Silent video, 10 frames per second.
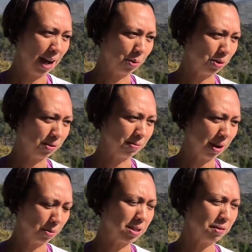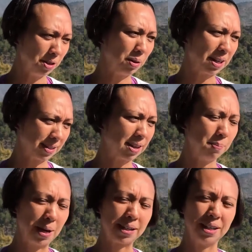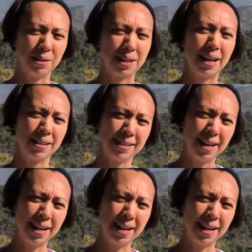I would definitely like to come back here again.